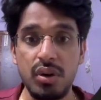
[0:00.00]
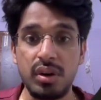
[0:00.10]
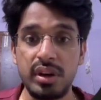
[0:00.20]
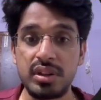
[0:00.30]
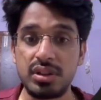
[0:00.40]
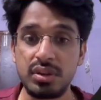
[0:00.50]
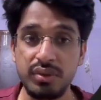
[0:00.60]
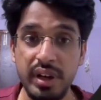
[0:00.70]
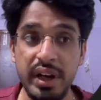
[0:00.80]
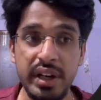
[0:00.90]
Or instead
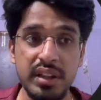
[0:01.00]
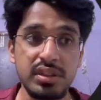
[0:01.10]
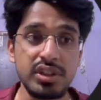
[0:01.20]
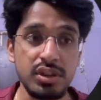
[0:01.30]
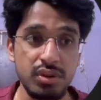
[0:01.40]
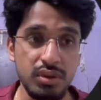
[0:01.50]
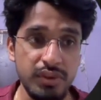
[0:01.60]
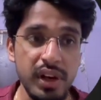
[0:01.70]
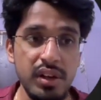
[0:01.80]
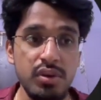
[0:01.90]
of creating this JSON
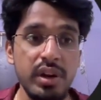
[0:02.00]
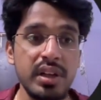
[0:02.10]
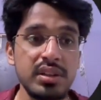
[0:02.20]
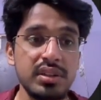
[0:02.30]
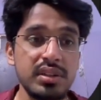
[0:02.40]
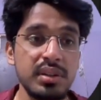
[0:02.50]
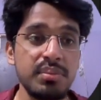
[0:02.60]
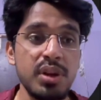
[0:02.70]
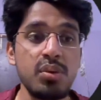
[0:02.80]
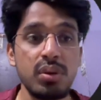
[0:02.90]
file, you can just
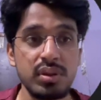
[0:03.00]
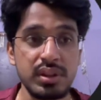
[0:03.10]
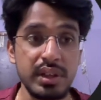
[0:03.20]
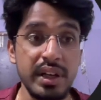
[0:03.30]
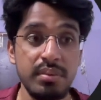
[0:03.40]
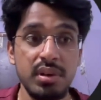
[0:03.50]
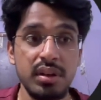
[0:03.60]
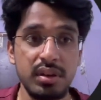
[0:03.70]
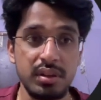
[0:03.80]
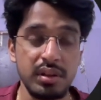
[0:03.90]
simply go to this
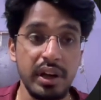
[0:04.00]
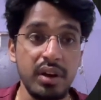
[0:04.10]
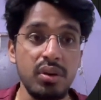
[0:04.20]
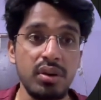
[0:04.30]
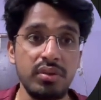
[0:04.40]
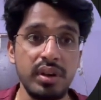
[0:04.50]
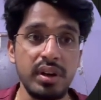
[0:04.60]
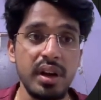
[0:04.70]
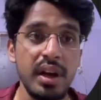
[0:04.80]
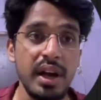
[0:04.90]
debugger icon over
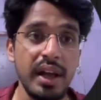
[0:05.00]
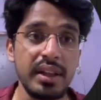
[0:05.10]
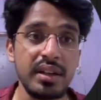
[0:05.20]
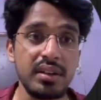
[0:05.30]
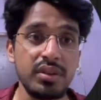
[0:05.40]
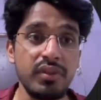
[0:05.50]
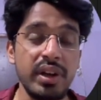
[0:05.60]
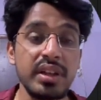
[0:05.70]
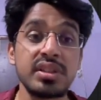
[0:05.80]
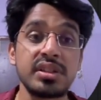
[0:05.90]
here, and then
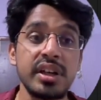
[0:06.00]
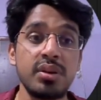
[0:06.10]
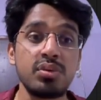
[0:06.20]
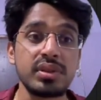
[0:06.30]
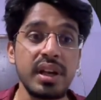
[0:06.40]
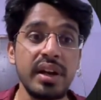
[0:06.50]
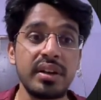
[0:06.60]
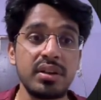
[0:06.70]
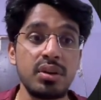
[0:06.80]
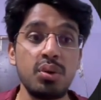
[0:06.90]
we just need to
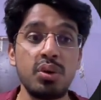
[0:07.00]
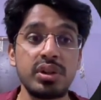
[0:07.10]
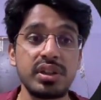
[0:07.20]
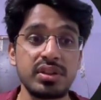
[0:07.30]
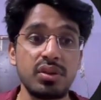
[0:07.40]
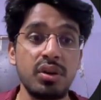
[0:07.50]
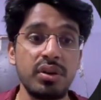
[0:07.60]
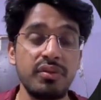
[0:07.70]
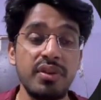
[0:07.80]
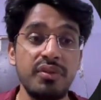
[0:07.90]
select Node.js.
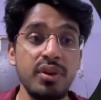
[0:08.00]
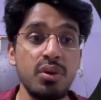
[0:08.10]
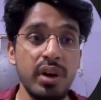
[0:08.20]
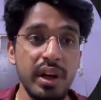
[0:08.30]
Or if you don't